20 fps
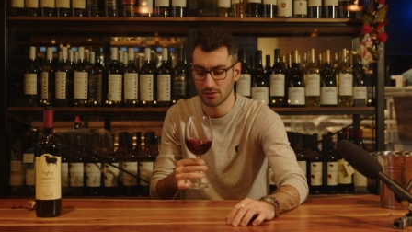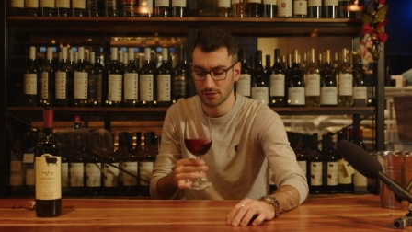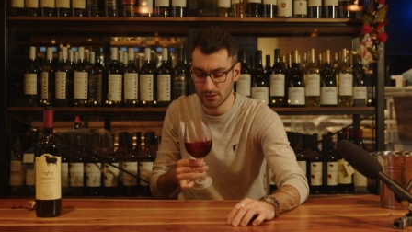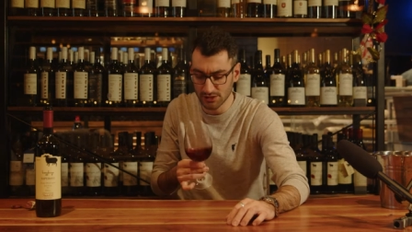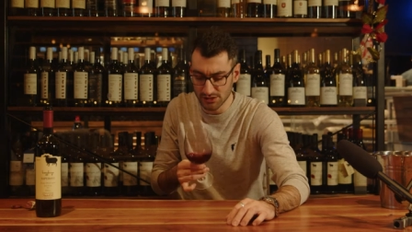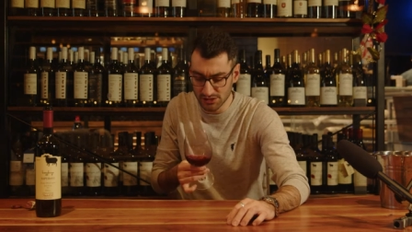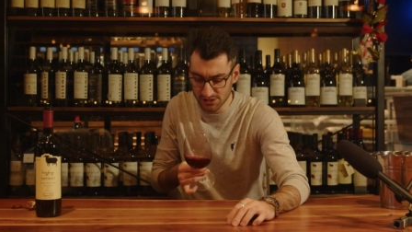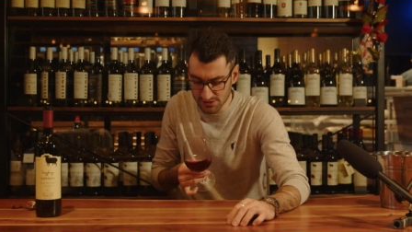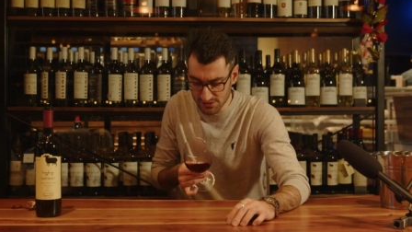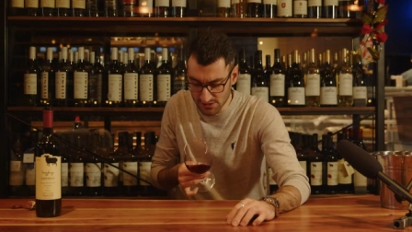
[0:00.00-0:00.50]

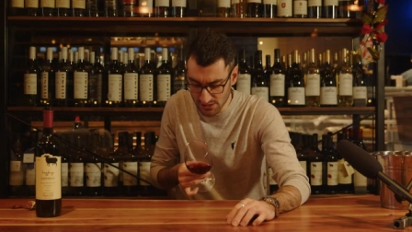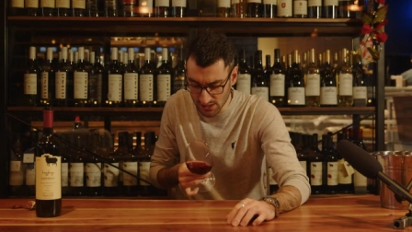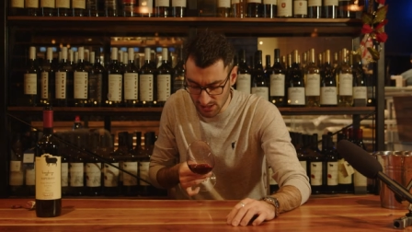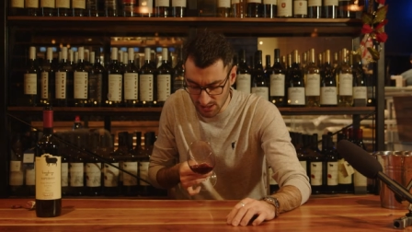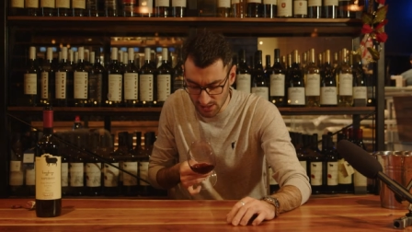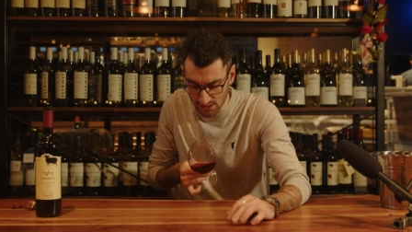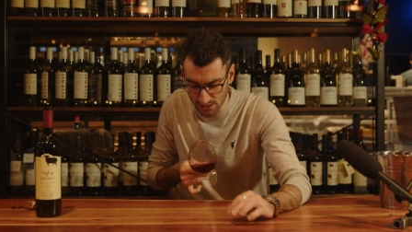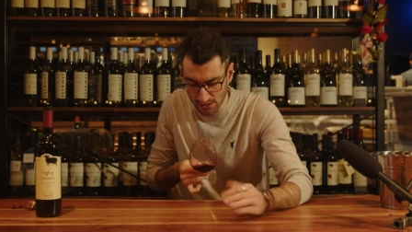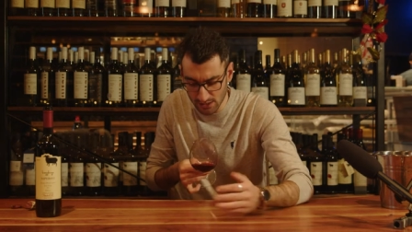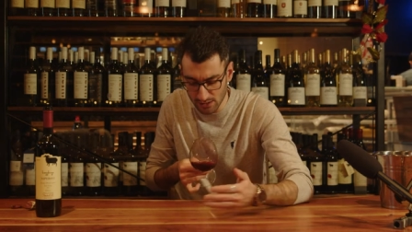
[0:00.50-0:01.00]
It's,
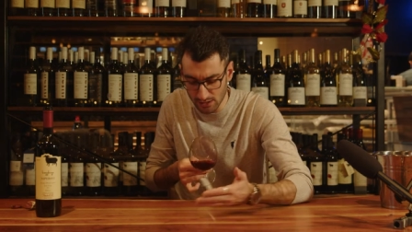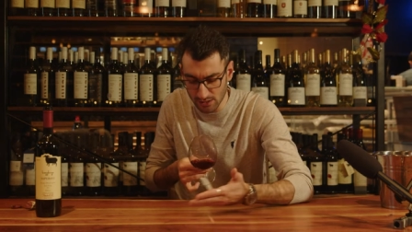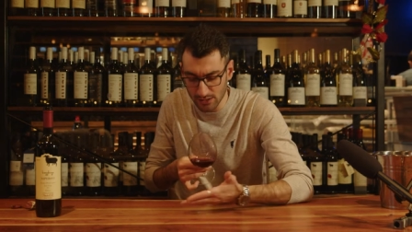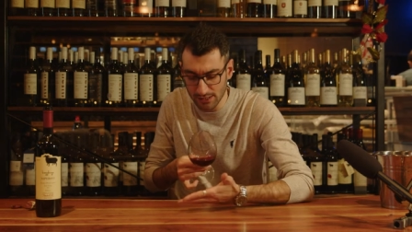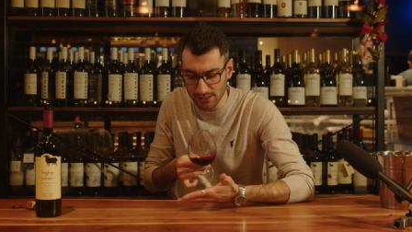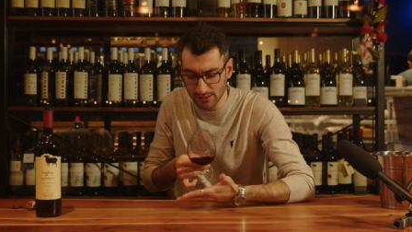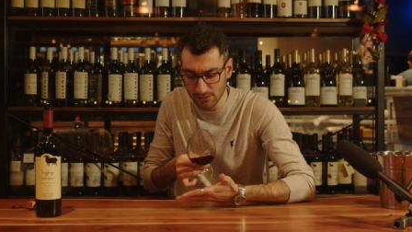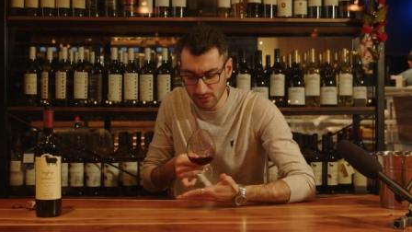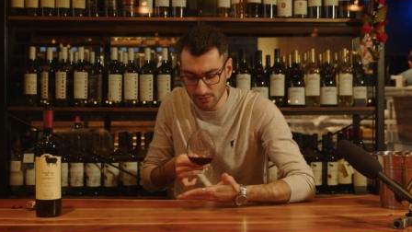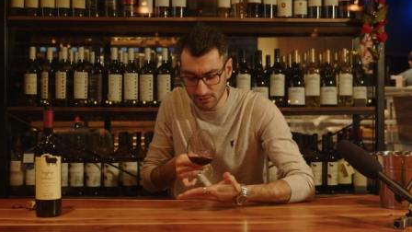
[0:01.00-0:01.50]
uh,
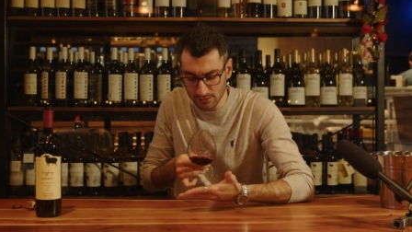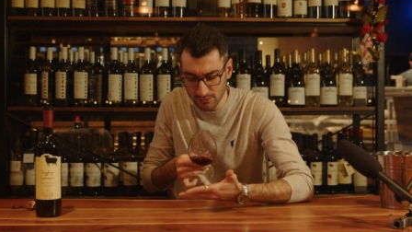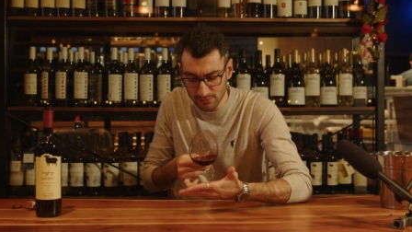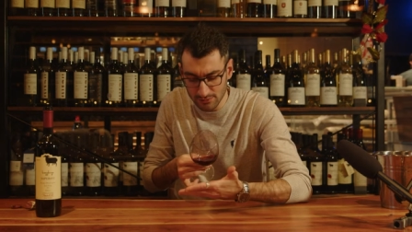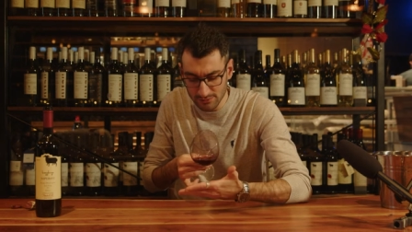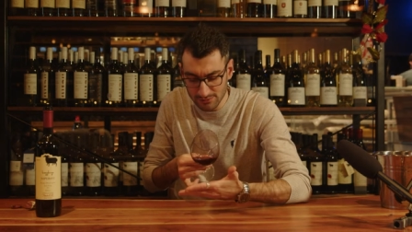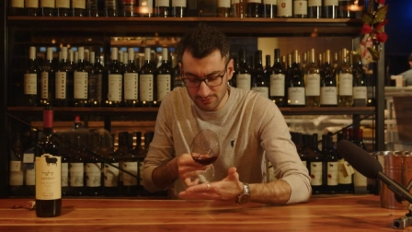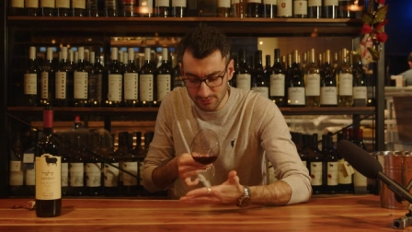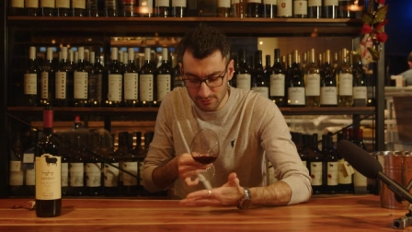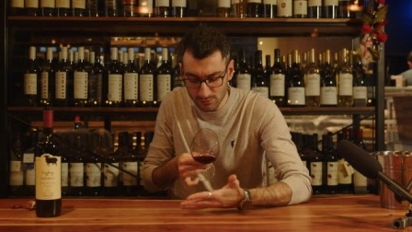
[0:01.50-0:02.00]

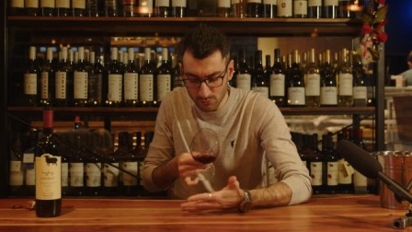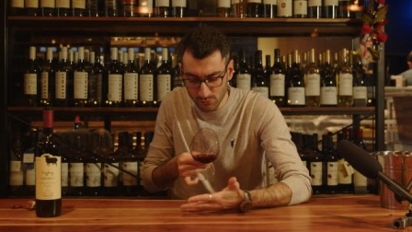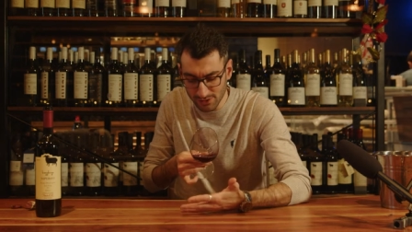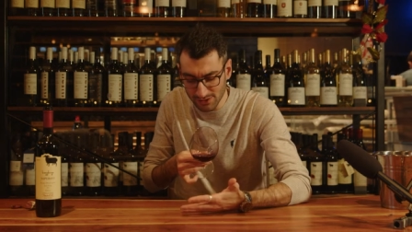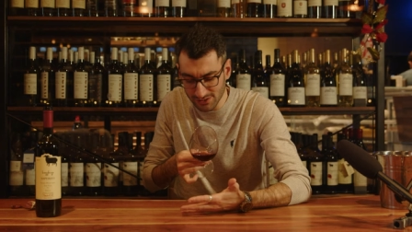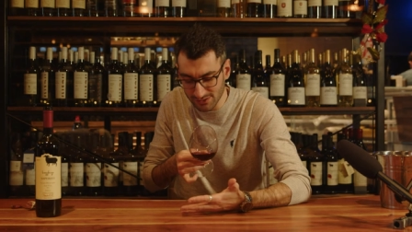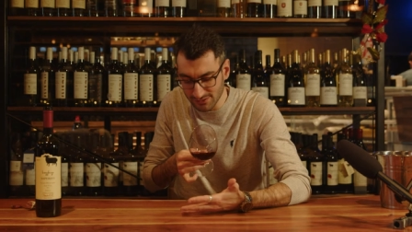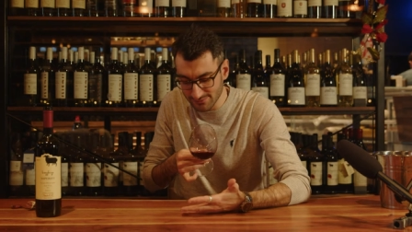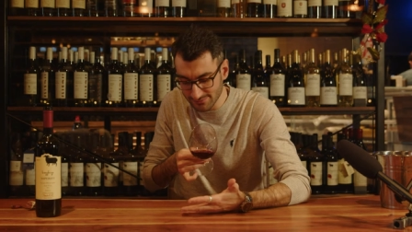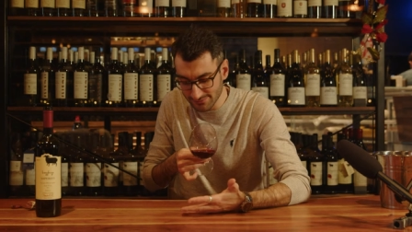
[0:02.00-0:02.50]

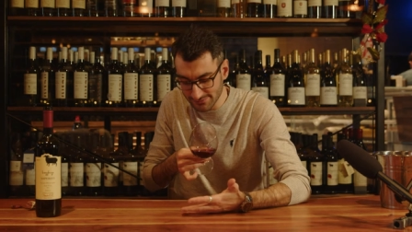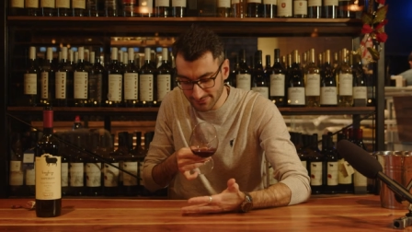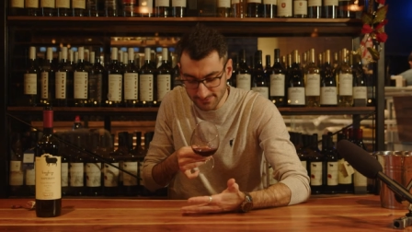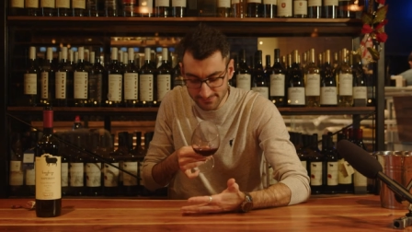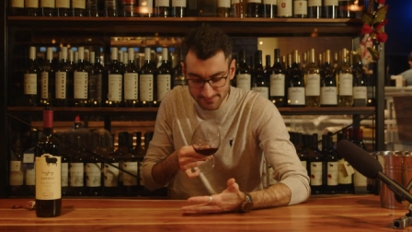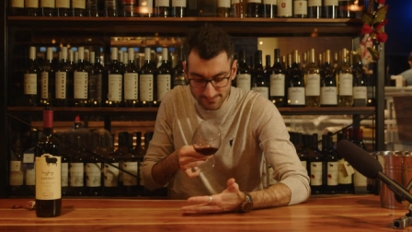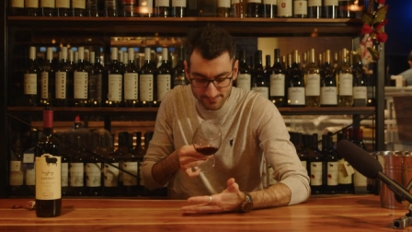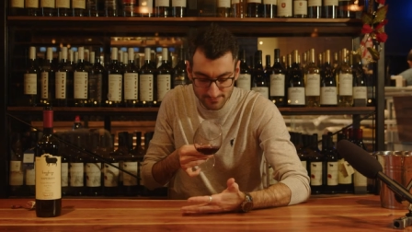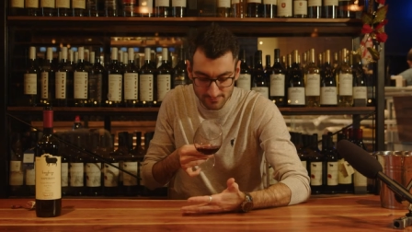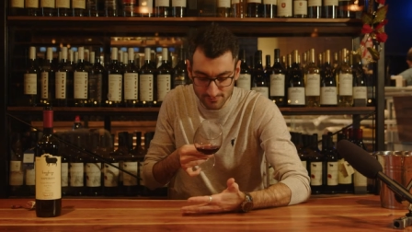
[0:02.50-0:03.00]
well,
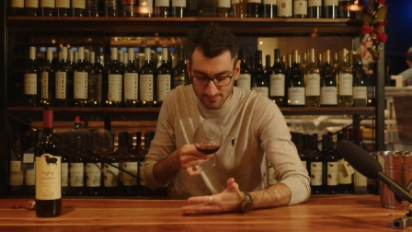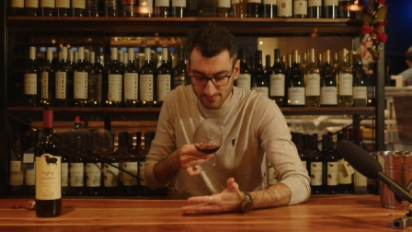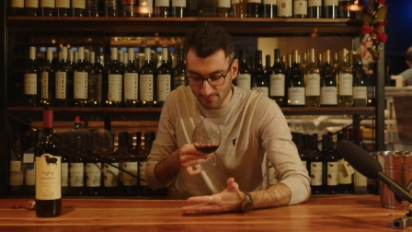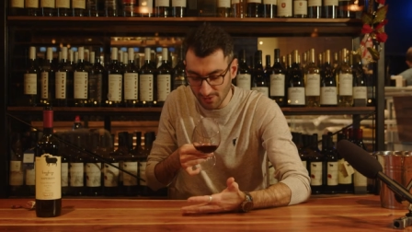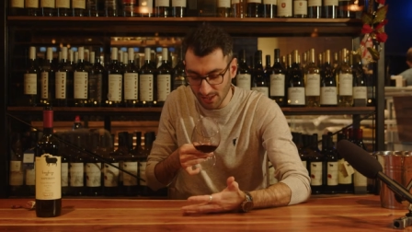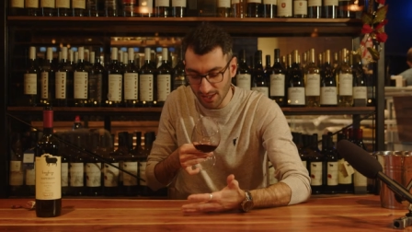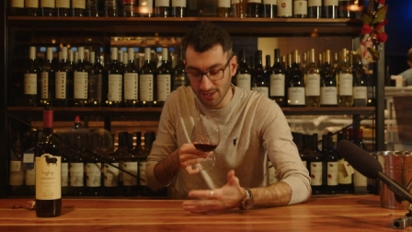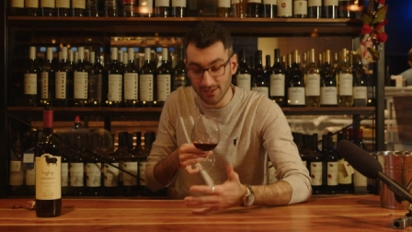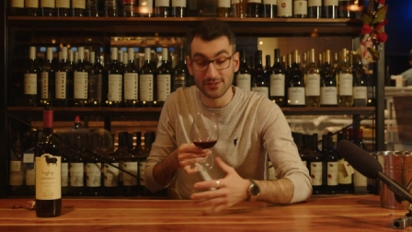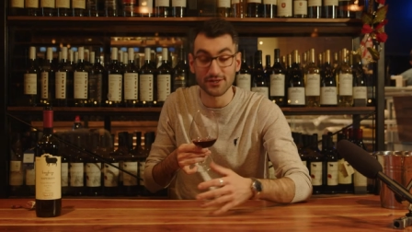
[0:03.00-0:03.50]

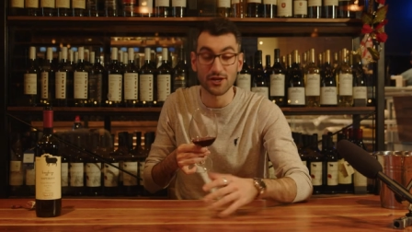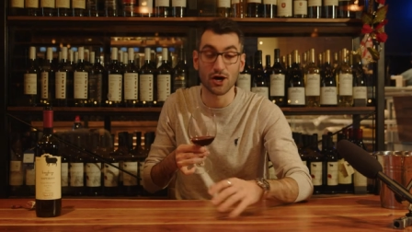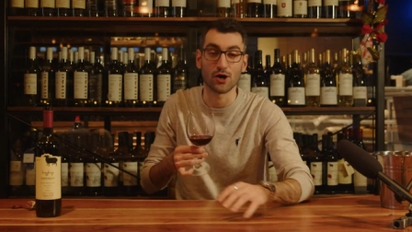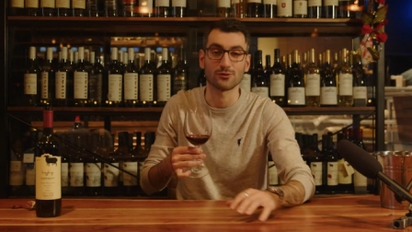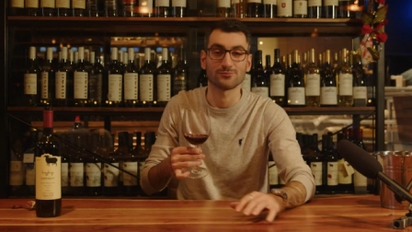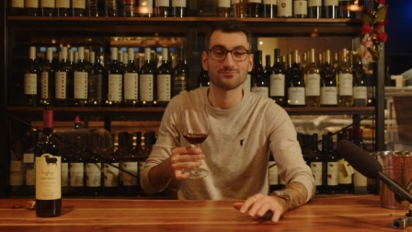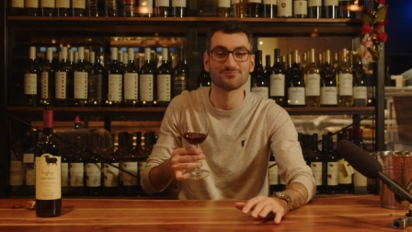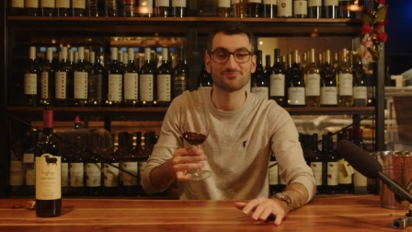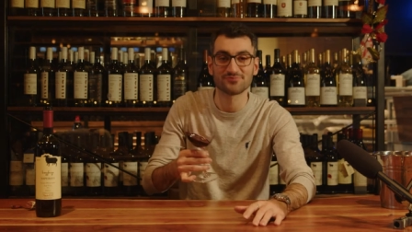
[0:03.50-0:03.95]
no.